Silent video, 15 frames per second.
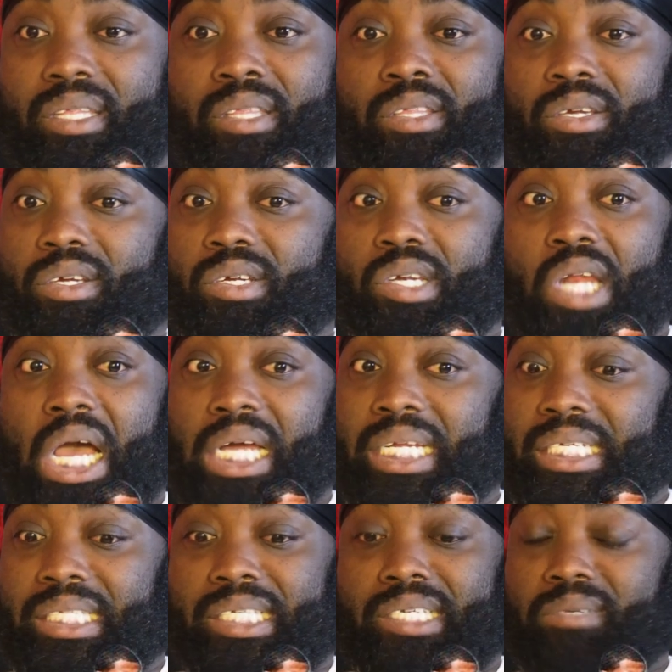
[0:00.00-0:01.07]
they're
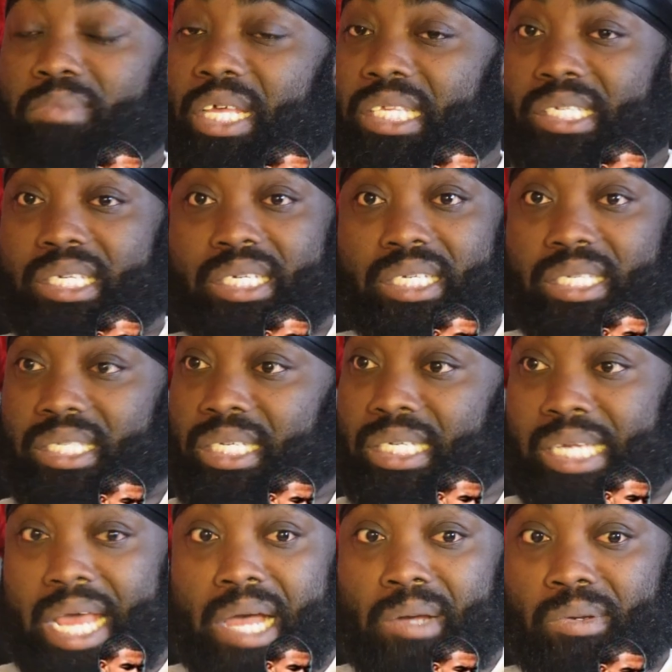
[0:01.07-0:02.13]
not a team that's going to
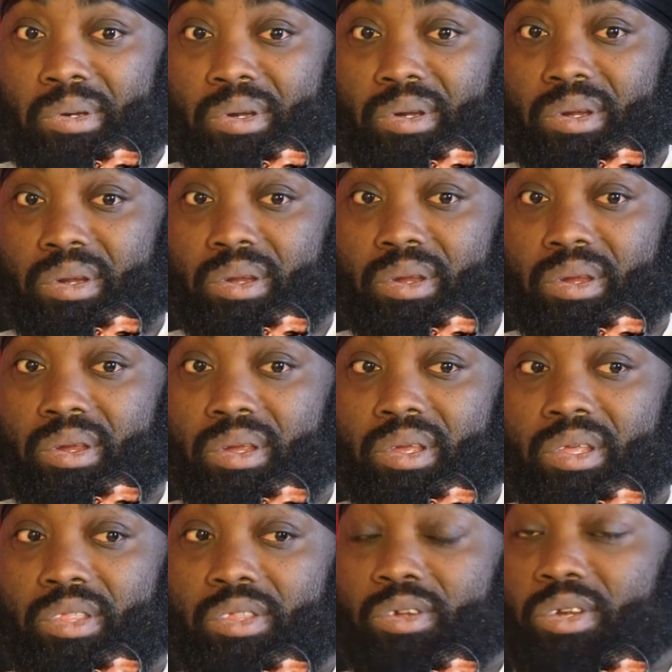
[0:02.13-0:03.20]
sit down.
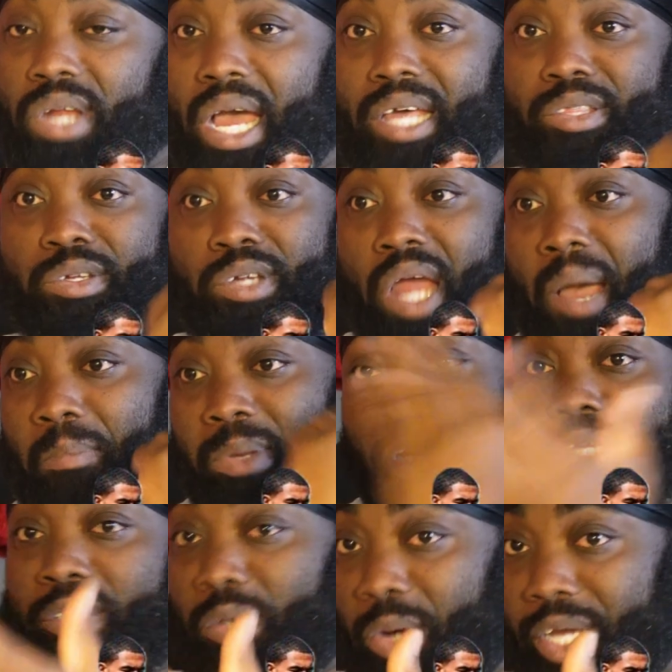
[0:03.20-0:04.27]
They're not
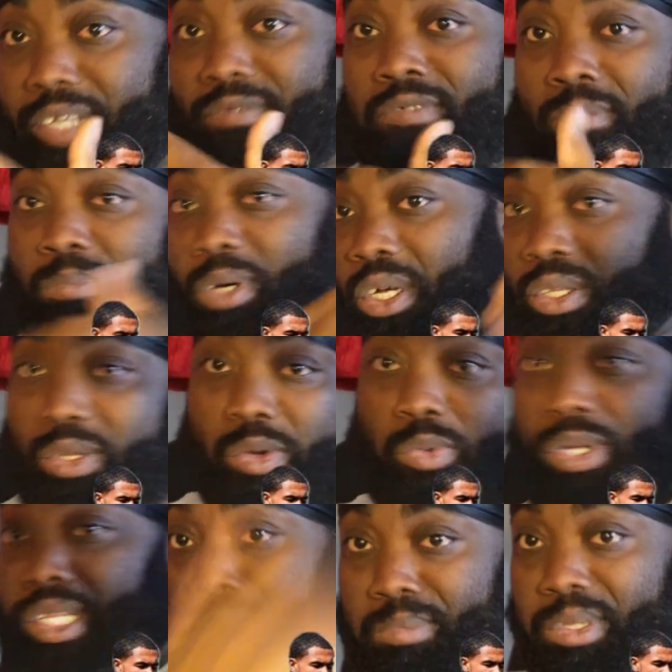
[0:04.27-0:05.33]
playing direct football. They're
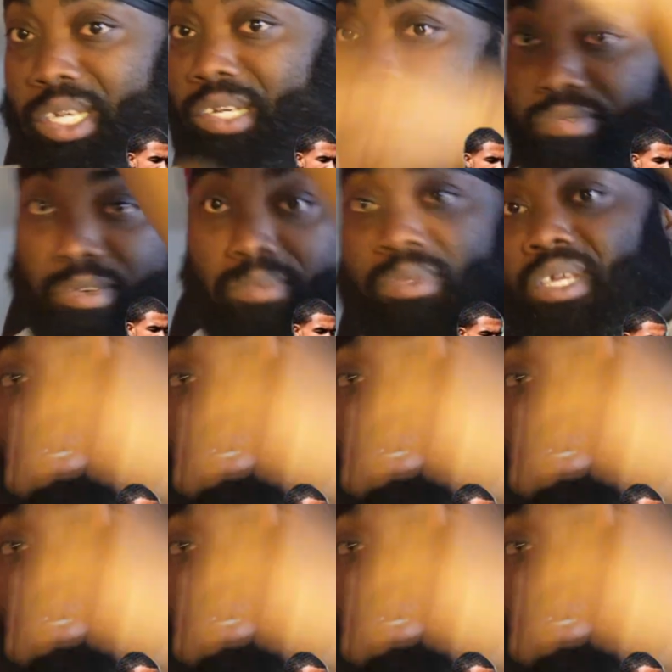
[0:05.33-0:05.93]
really playing from,